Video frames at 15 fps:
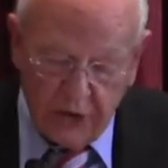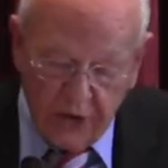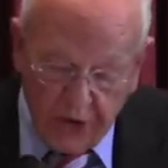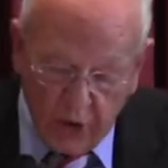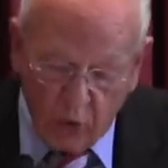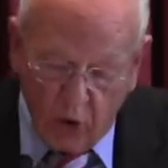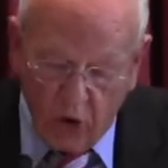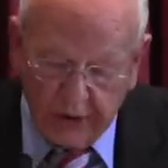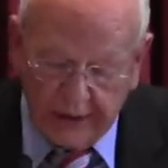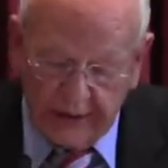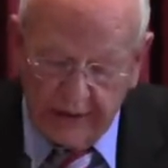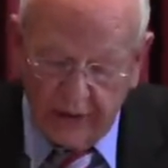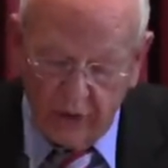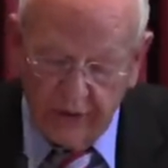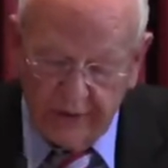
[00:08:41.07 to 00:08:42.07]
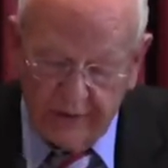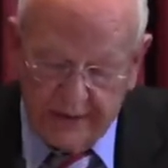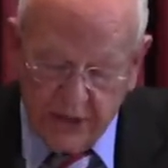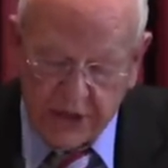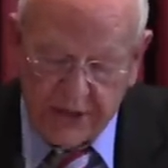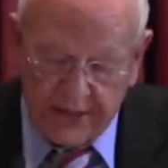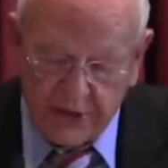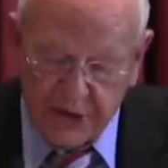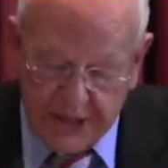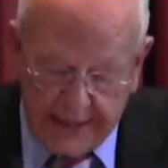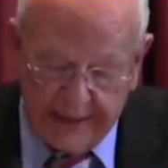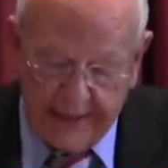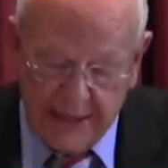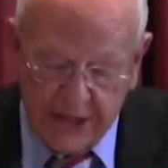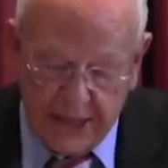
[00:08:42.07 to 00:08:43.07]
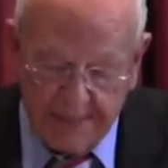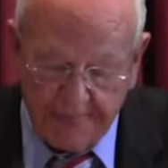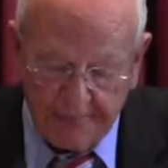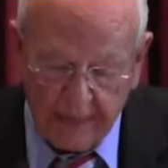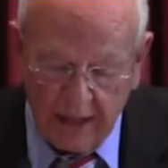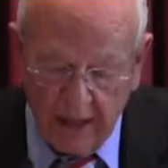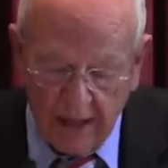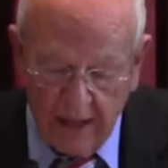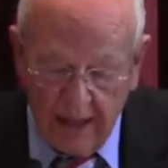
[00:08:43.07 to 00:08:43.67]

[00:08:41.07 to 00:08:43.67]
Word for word: to their work in their distant cities, and